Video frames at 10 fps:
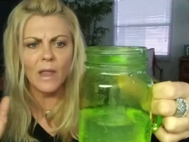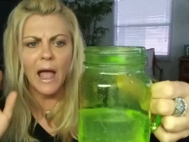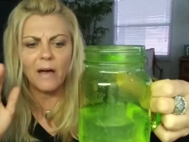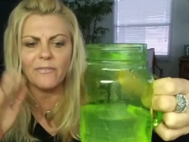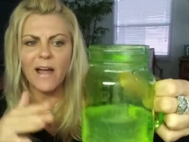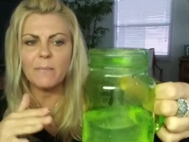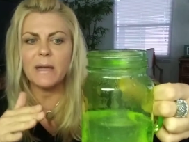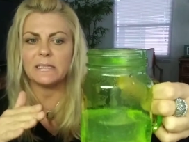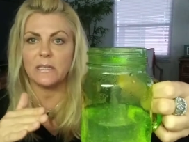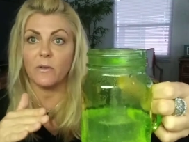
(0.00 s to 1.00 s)
I'll find
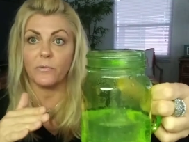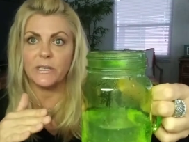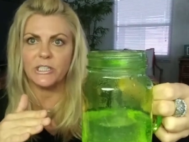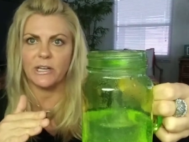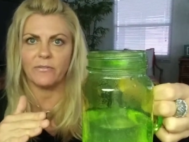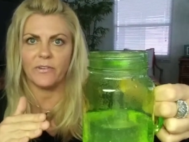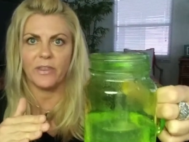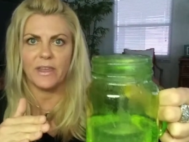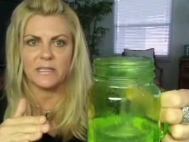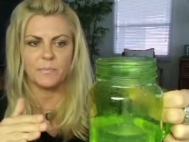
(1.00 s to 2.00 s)
myself reaching for
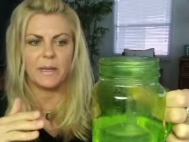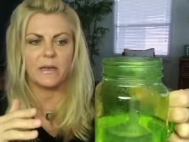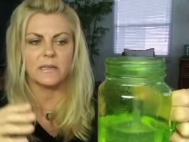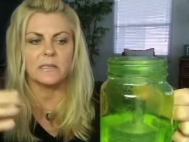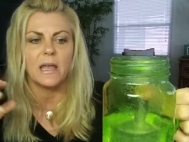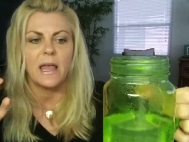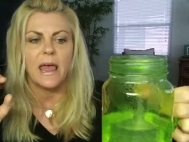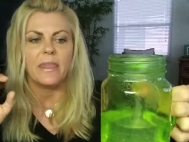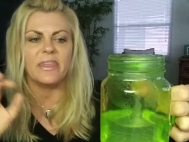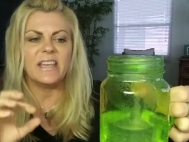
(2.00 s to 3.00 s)
this because
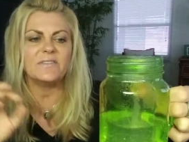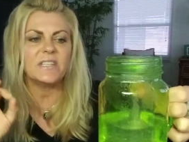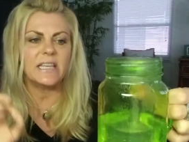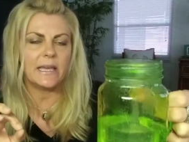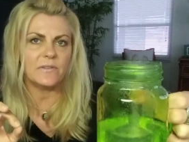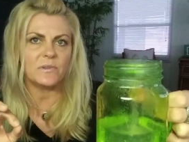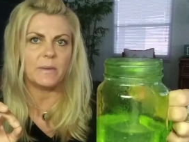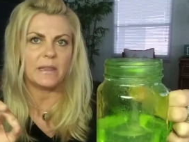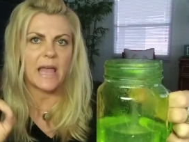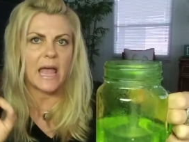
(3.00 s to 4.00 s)
this gives
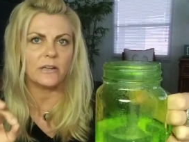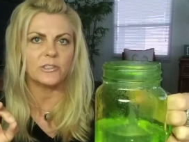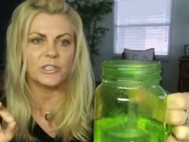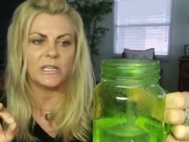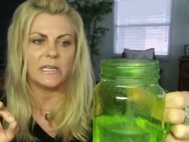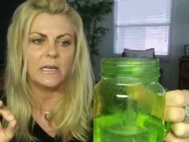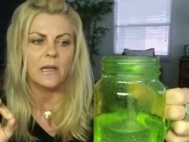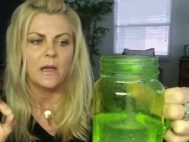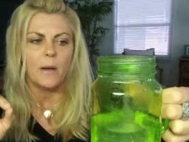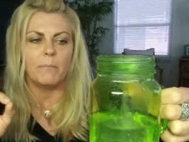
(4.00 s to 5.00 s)
me the energy
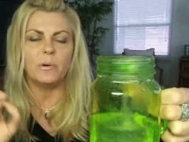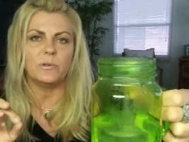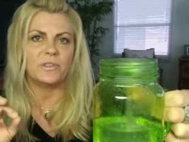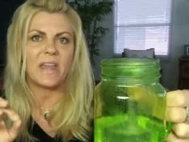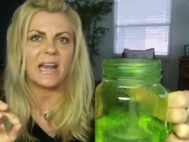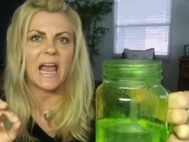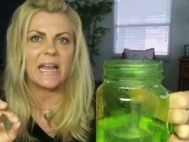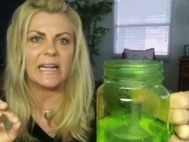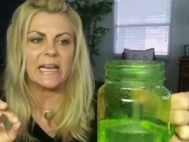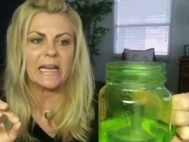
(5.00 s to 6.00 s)
boost that
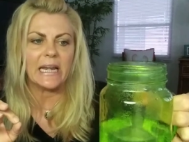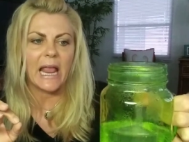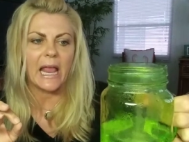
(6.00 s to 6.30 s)
I need.